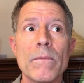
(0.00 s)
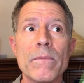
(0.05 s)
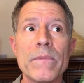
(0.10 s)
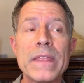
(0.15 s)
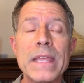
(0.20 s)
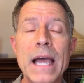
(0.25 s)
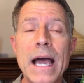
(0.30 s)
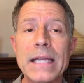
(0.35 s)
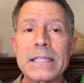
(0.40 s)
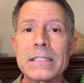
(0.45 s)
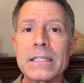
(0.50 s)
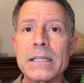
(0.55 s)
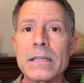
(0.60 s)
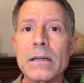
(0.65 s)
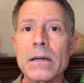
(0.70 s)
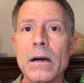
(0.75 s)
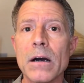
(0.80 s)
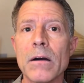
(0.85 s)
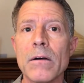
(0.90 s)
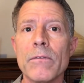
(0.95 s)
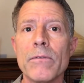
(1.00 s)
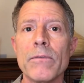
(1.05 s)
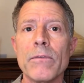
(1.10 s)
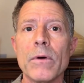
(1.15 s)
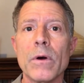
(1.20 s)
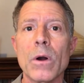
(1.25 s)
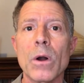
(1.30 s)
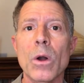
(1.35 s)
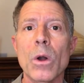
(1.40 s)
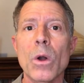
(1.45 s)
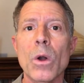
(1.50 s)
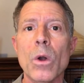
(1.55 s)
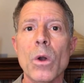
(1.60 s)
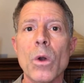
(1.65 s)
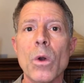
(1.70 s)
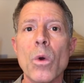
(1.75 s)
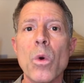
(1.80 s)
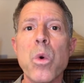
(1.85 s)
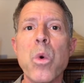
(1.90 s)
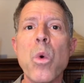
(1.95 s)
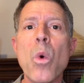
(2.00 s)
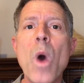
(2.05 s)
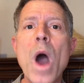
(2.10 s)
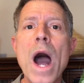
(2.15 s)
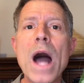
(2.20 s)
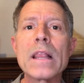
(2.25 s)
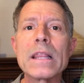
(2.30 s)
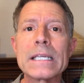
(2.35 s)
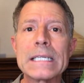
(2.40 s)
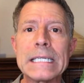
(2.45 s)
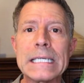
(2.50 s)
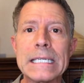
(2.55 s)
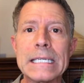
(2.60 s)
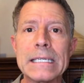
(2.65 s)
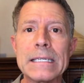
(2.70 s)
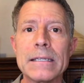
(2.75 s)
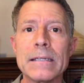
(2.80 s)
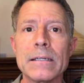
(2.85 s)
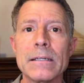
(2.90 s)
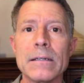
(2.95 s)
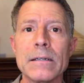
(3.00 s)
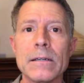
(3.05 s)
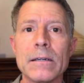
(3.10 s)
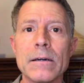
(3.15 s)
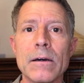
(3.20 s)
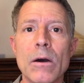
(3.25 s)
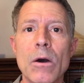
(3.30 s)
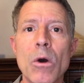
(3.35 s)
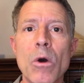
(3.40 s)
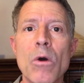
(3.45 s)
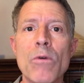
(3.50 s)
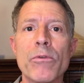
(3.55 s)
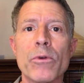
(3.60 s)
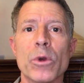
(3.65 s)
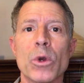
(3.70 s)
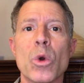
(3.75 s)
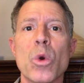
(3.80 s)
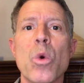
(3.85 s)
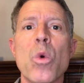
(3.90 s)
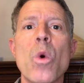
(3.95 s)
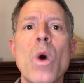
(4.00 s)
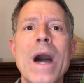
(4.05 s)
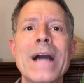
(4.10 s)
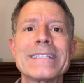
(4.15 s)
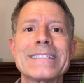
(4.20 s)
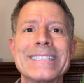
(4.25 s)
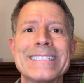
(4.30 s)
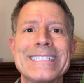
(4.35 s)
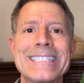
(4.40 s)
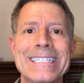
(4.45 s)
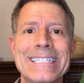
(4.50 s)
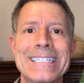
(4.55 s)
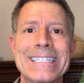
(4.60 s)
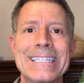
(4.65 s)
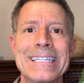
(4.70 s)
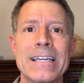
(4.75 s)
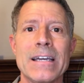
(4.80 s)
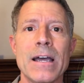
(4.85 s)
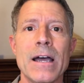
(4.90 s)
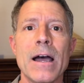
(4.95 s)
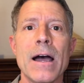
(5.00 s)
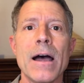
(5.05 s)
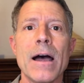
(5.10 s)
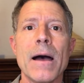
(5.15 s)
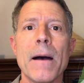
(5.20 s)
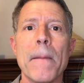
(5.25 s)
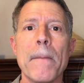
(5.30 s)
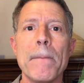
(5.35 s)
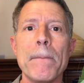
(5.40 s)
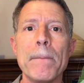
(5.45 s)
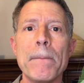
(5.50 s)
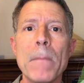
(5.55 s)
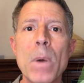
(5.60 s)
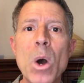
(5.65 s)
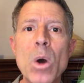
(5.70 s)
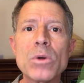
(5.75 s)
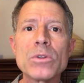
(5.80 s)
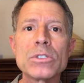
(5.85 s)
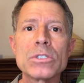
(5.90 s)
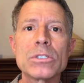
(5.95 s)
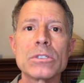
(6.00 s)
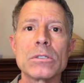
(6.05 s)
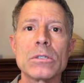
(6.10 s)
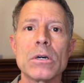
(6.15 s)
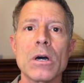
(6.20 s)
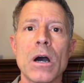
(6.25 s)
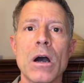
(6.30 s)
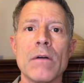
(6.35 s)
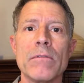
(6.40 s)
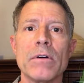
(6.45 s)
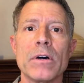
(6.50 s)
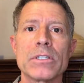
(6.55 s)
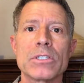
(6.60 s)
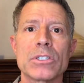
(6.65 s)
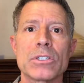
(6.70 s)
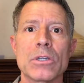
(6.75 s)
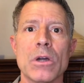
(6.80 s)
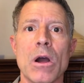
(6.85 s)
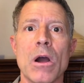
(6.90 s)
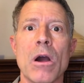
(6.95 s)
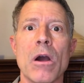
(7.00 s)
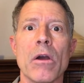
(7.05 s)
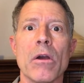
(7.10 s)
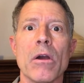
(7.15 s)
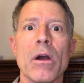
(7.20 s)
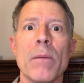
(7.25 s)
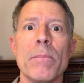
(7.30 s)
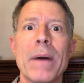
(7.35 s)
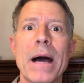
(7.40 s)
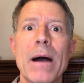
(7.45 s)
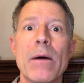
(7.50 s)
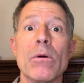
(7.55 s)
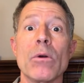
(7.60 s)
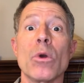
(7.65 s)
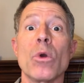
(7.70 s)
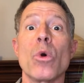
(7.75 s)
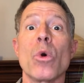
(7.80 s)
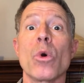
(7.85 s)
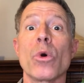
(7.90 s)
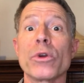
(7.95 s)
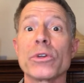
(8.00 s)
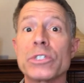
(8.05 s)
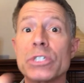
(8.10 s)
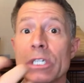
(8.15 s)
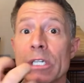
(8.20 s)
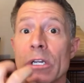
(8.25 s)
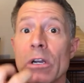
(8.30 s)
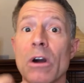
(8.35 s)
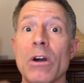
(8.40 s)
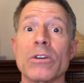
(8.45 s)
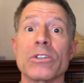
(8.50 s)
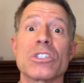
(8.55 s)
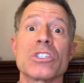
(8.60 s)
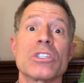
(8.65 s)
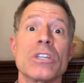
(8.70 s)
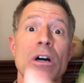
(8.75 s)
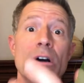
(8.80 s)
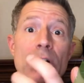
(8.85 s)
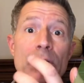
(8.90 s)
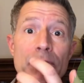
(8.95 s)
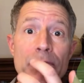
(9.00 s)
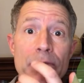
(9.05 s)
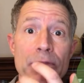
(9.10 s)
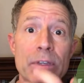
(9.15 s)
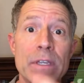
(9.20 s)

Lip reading: the idea of quality over quantity. Most of us are about gorging ourselves,